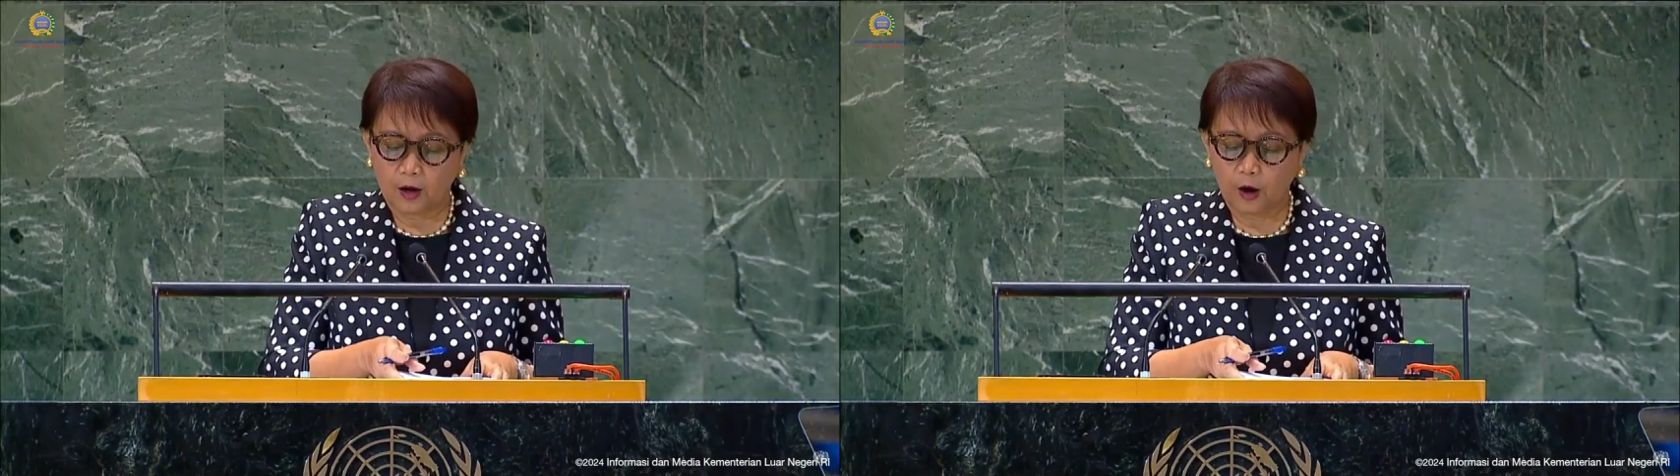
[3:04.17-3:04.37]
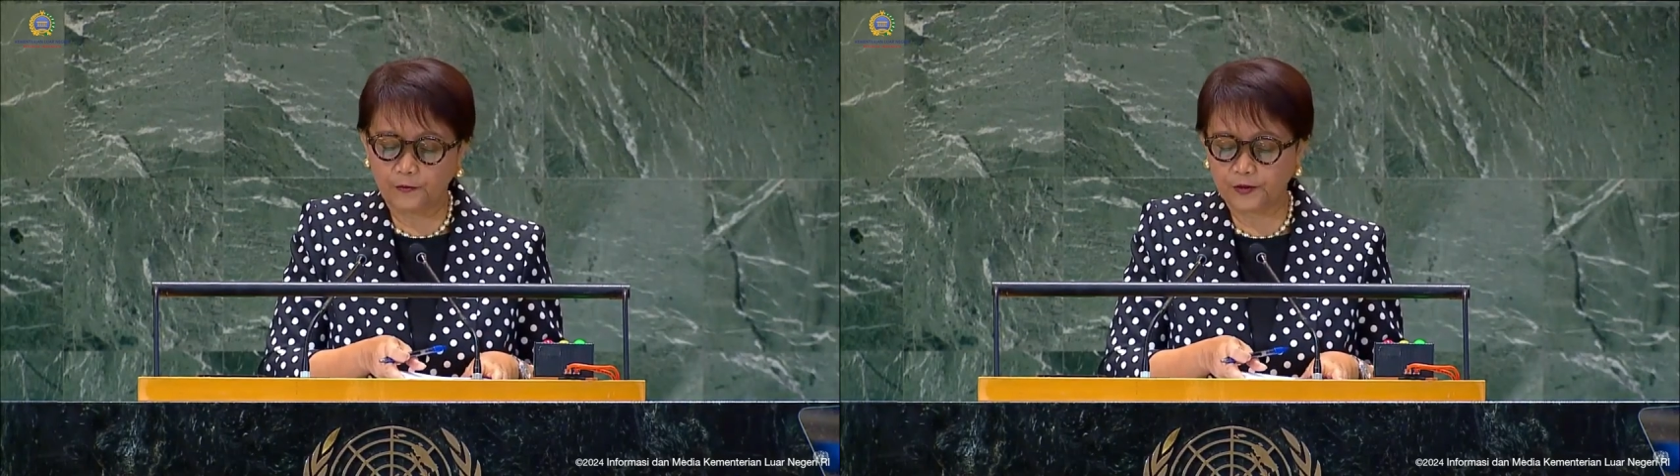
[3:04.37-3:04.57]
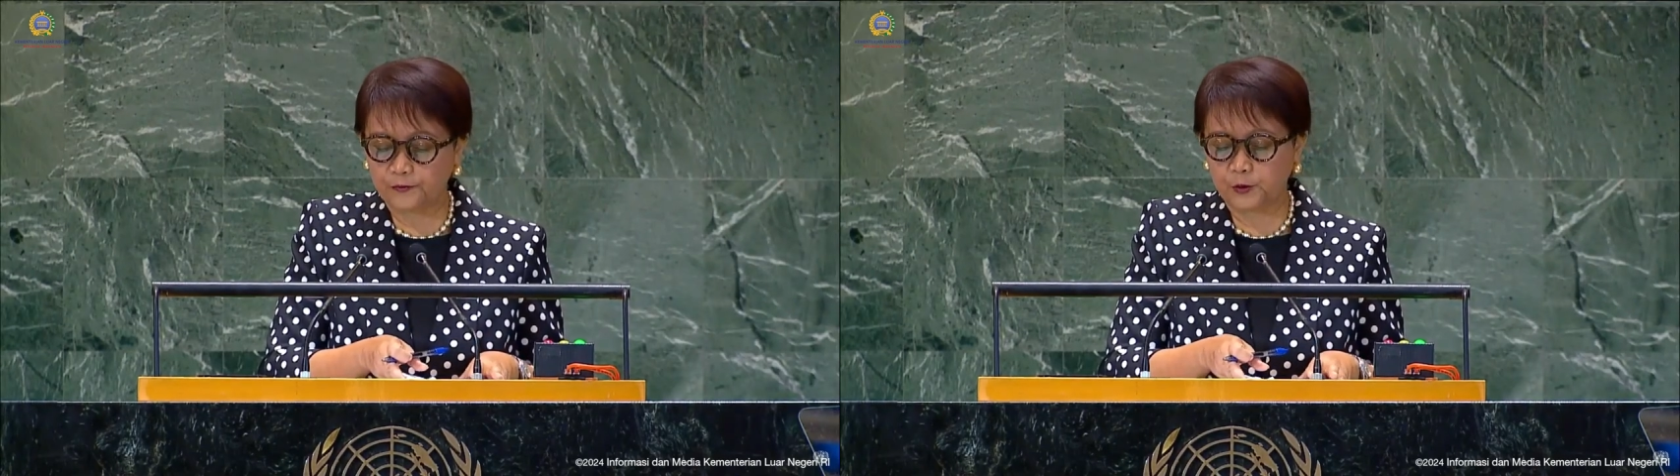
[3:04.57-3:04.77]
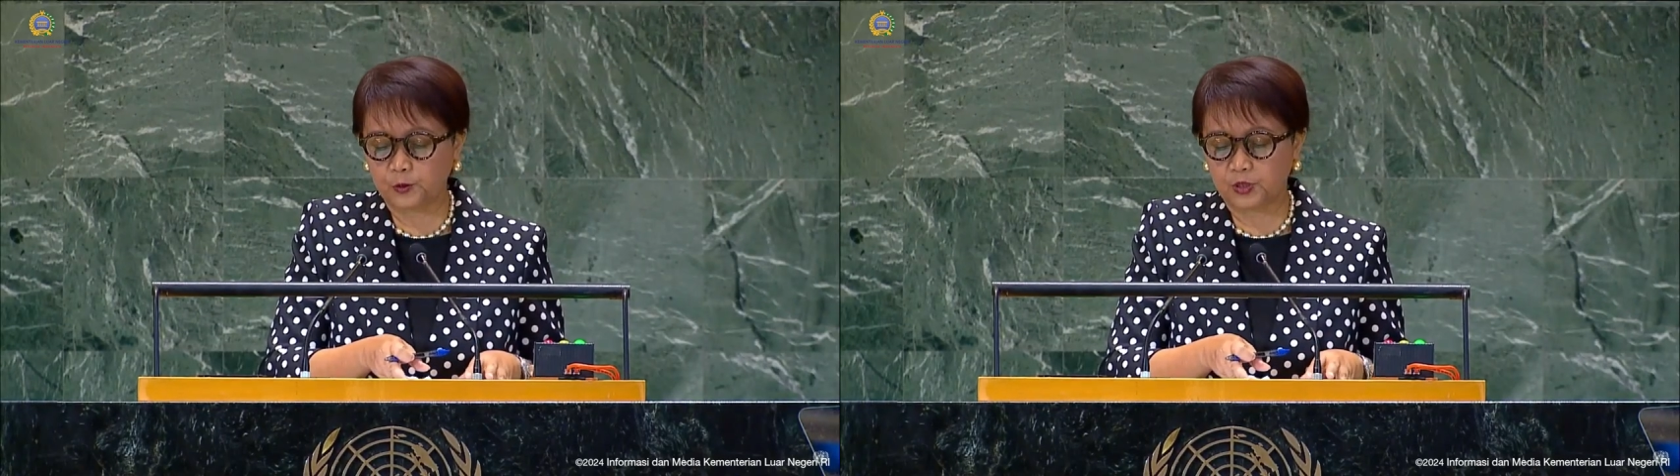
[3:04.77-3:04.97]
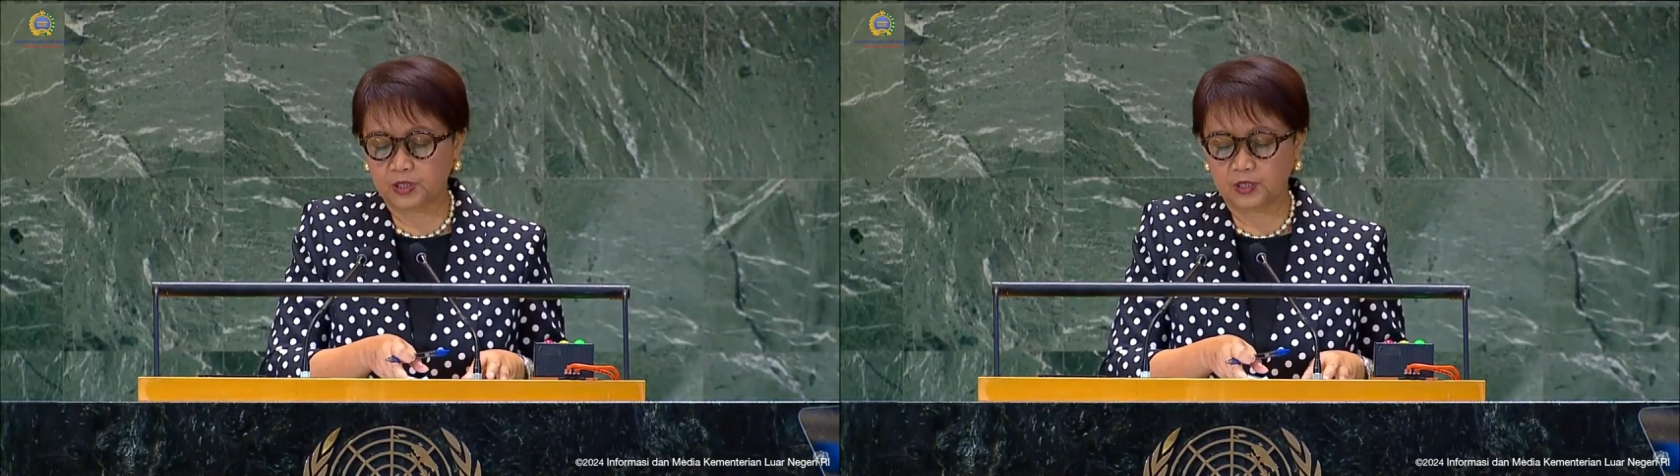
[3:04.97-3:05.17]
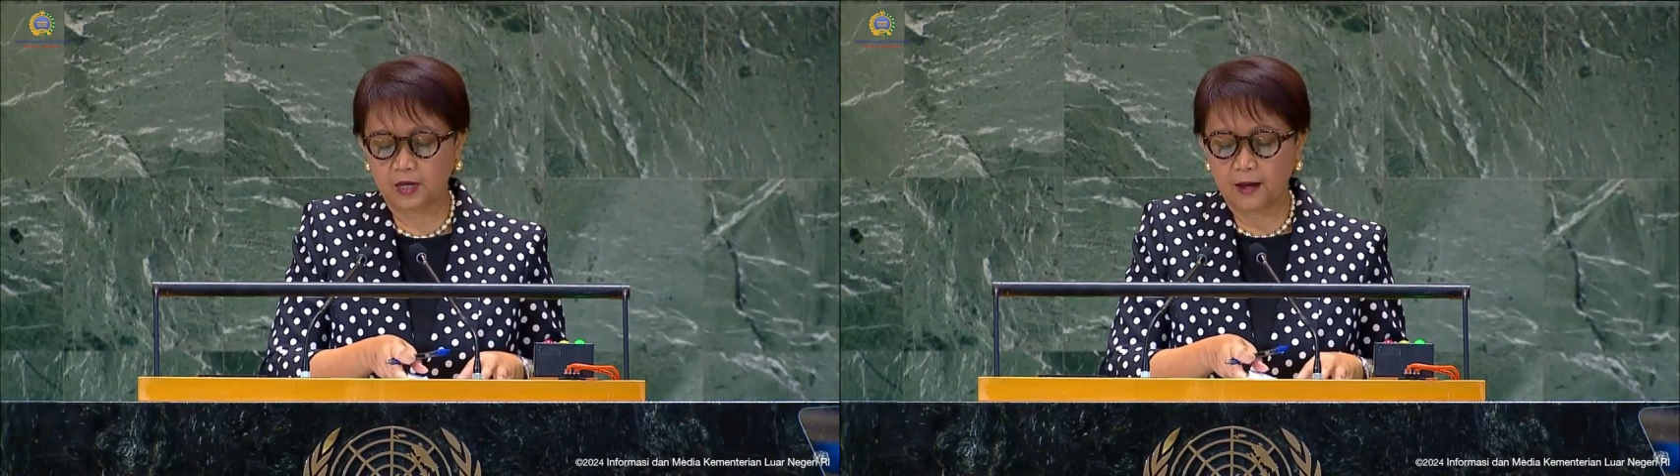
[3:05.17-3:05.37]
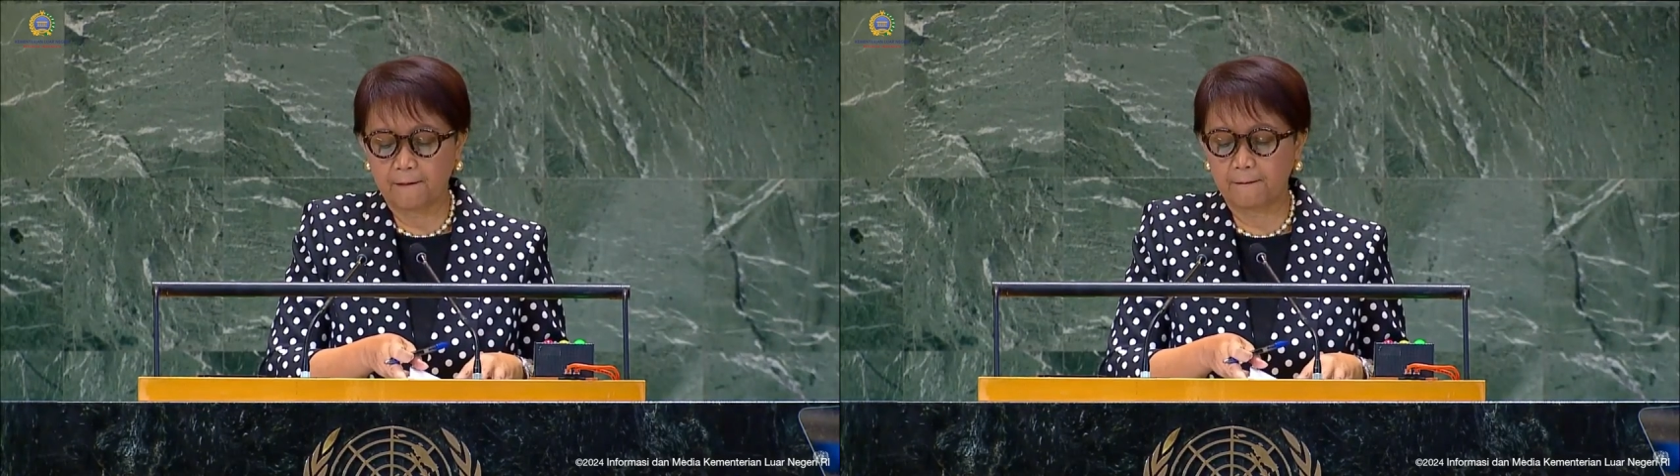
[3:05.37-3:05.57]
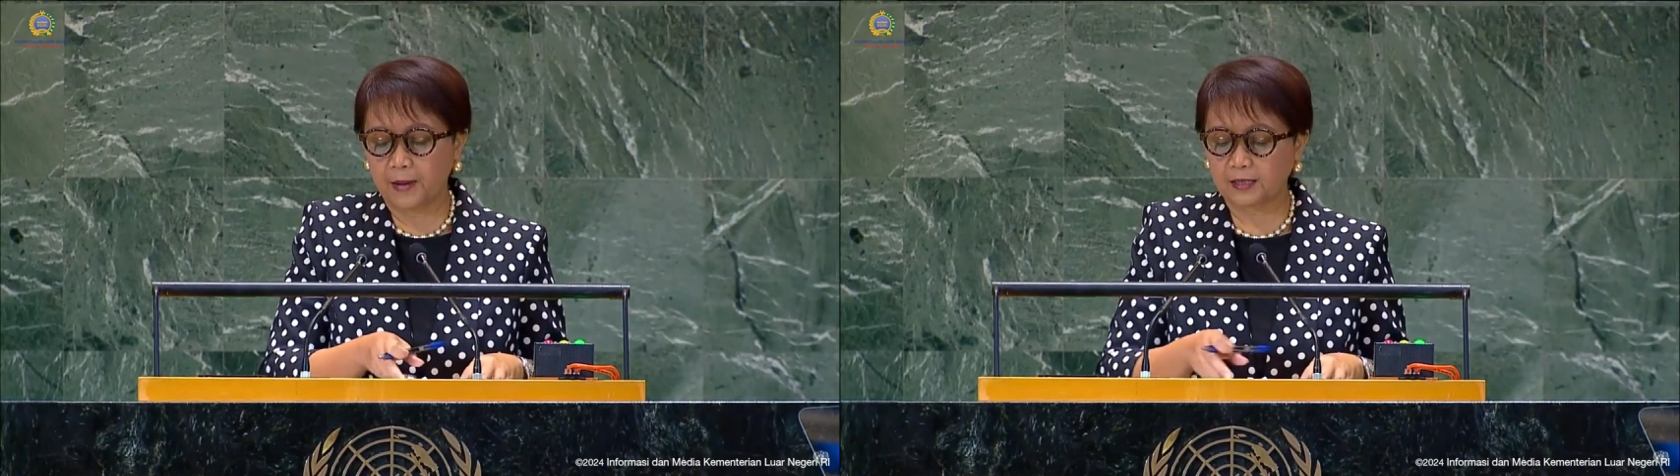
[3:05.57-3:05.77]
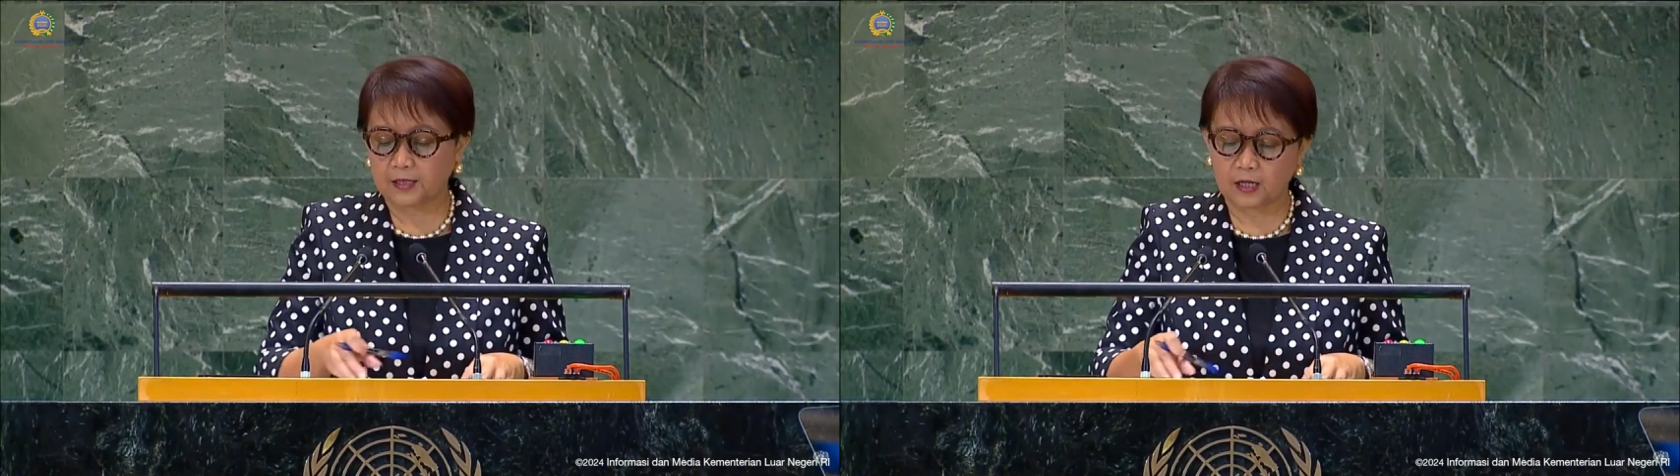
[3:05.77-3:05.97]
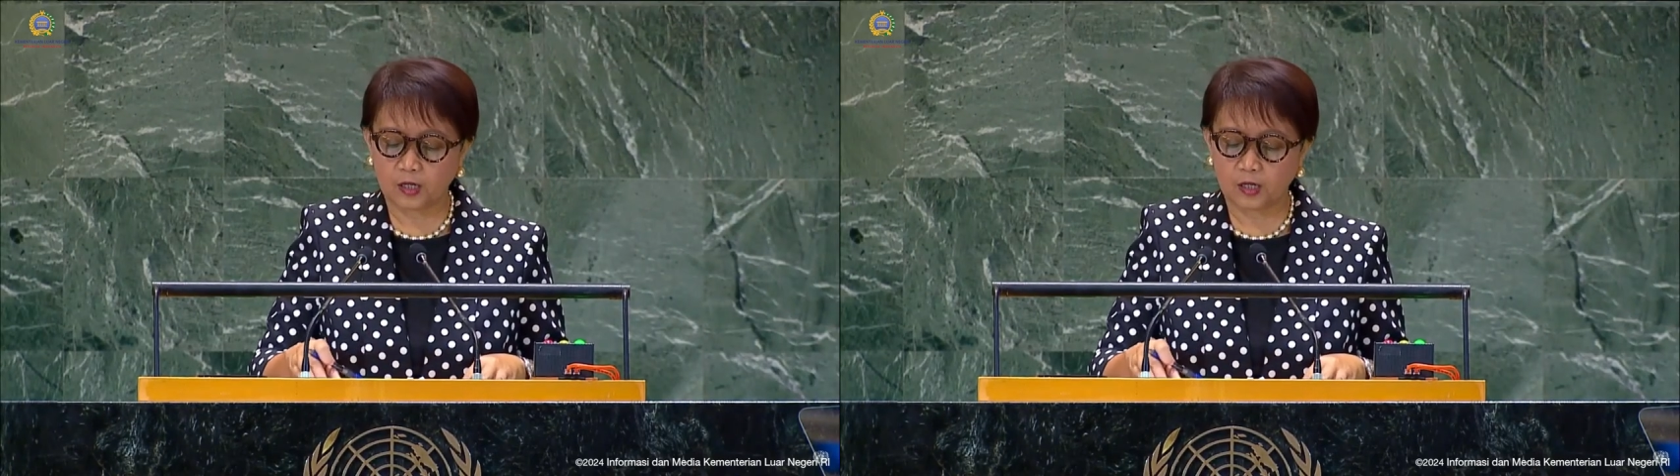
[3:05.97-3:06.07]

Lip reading: of the future must